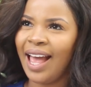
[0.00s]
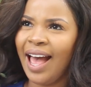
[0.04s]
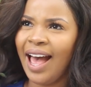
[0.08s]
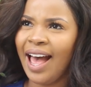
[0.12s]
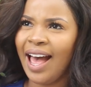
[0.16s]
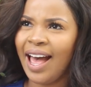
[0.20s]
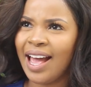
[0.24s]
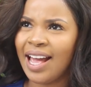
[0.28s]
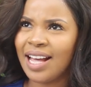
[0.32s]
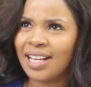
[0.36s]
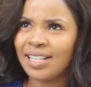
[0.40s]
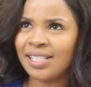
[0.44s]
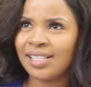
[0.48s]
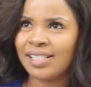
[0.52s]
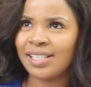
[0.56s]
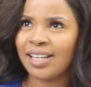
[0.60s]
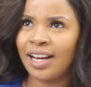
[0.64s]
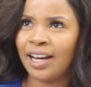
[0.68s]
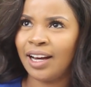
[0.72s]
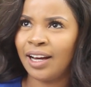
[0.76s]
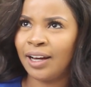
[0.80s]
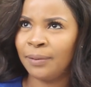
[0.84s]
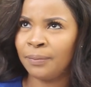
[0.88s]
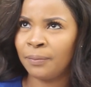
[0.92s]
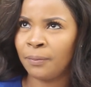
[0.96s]
and
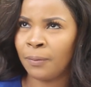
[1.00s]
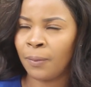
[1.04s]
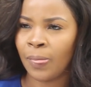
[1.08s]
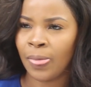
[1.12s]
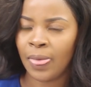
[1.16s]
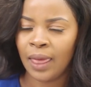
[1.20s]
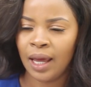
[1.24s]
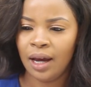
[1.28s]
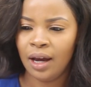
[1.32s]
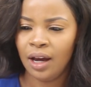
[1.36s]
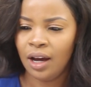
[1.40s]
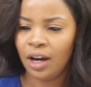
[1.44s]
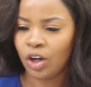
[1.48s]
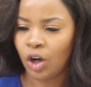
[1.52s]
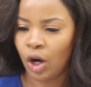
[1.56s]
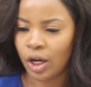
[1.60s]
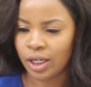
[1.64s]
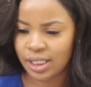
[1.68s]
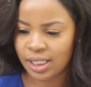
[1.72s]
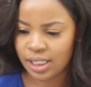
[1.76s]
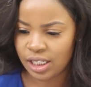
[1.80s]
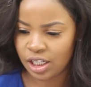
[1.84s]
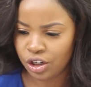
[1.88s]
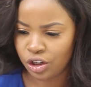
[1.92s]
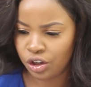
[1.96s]
um,
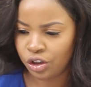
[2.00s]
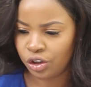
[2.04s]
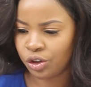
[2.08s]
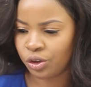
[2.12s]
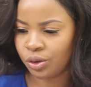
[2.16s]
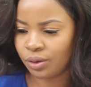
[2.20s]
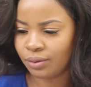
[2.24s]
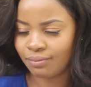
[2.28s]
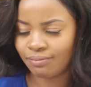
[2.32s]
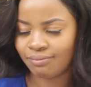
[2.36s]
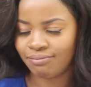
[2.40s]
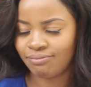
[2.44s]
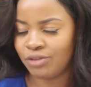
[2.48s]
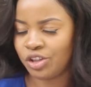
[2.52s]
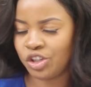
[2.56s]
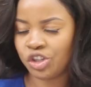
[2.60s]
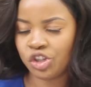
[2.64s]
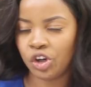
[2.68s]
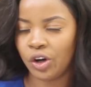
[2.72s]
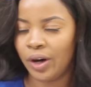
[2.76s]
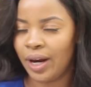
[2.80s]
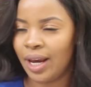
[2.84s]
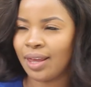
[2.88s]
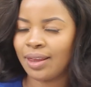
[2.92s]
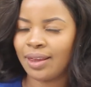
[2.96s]
continued
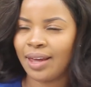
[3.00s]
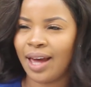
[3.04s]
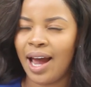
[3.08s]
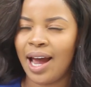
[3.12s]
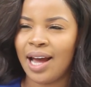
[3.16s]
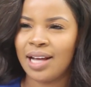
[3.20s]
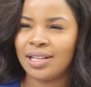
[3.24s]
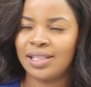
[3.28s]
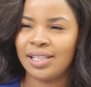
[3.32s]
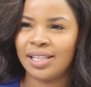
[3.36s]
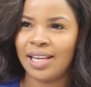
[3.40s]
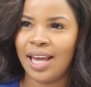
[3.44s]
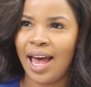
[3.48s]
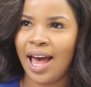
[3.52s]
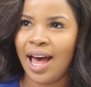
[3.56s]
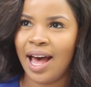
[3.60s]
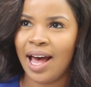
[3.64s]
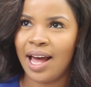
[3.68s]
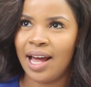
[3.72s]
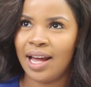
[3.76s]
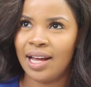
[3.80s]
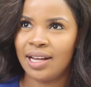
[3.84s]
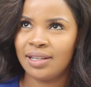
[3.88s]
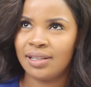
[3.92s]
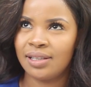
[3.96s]
during that
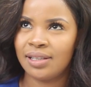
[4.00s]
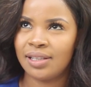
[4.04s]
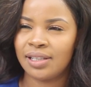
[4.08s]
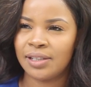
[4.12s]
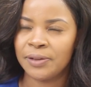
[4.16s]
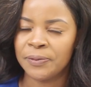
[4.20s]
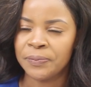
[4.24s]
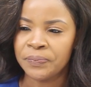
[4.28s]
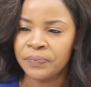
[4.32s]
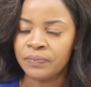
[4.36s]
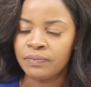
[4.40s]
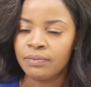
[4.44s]
and